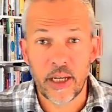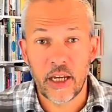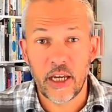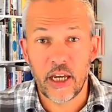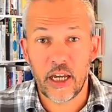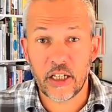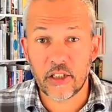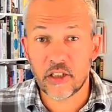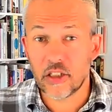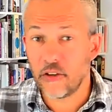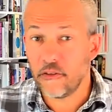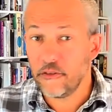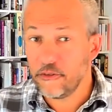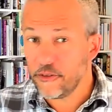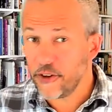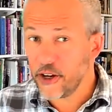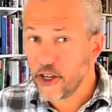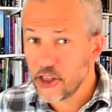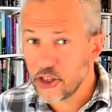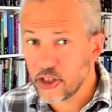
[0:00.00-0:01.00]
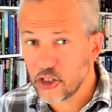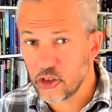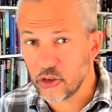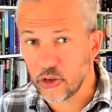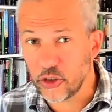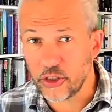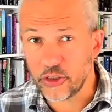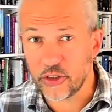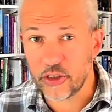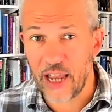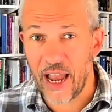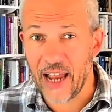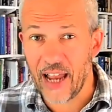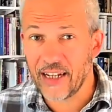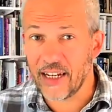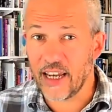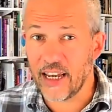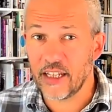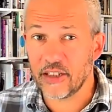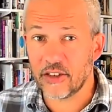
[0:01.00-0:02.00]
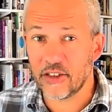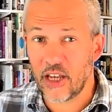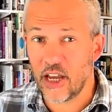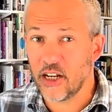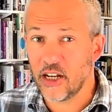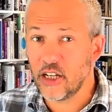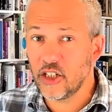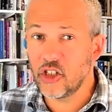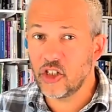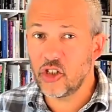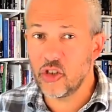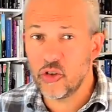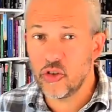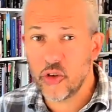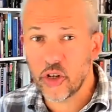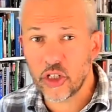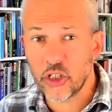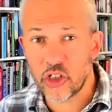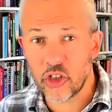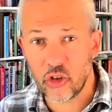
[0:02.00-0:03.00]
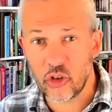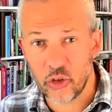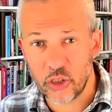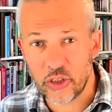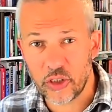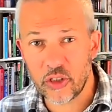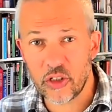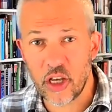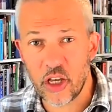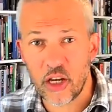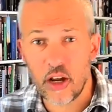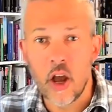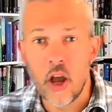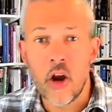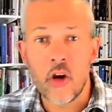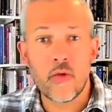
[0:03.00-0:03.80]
It's a faith choice, and it's an enduring choice that